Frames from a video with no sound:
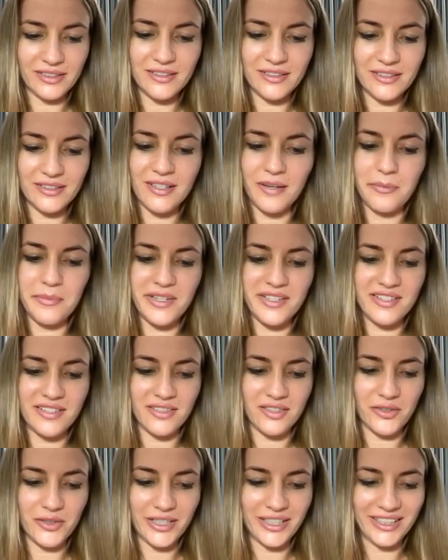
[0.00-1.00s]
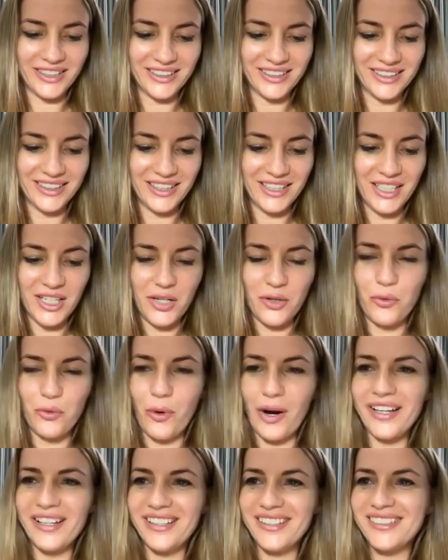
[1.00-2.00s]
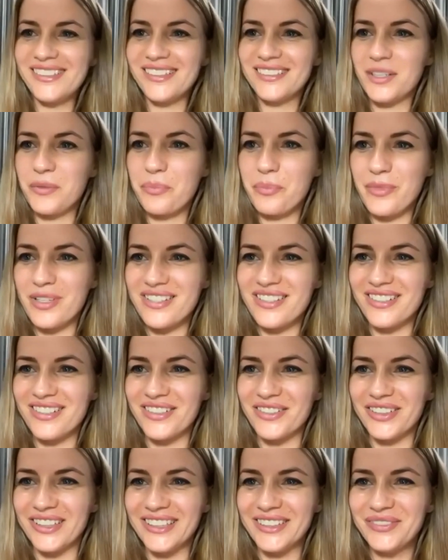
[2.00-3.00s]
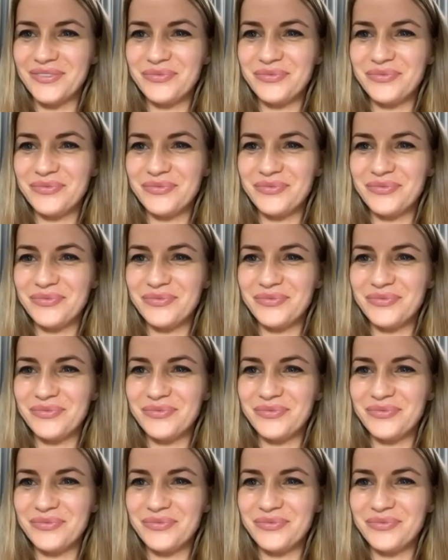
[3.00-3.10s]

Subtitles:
is a mystery. Why is it a mystery?